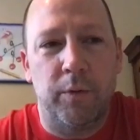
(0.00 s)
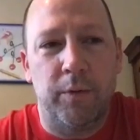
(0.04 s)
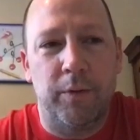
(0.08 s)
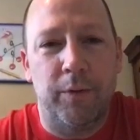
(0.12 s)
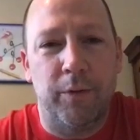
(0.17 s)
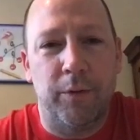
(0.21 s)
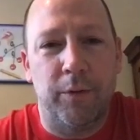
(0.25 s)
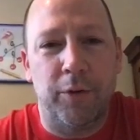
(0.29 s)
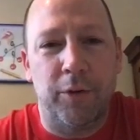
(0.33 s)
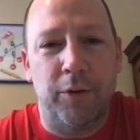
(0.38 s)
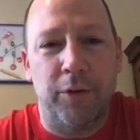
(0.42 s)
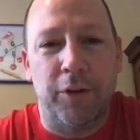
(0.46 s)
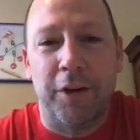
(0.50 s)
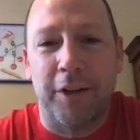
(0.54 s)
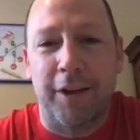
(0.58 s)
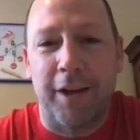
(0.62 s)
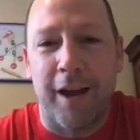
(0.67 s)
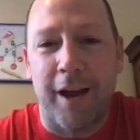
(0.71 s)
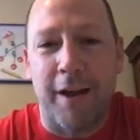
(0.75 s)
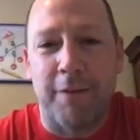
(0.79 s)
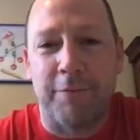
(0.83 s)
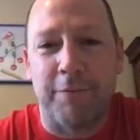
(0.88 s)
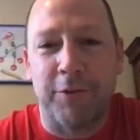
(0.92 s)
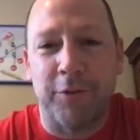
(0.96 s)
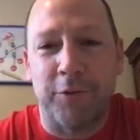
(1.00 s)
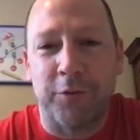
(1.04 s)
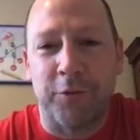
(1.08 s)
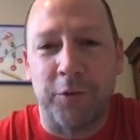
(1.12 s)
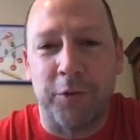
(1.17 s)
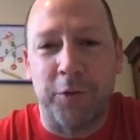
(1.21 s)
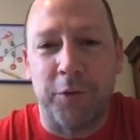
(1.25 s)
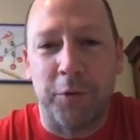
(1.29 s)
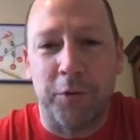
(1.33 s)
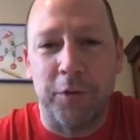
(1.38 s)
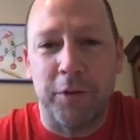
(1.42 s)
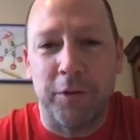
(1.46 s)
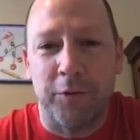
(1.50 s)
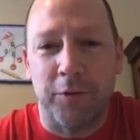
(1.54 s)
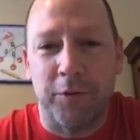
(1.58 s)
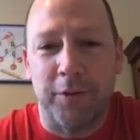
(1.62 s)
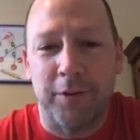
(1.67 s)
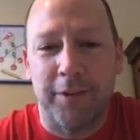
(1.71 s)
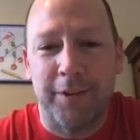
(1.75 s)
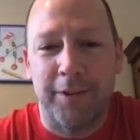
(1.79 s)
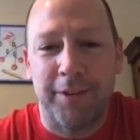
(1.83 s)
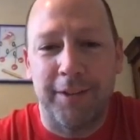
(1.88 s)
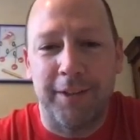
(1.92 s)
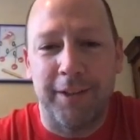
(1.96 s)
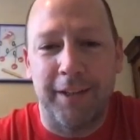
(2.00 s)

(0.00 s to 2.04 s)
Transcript: you're in a conference for a reason,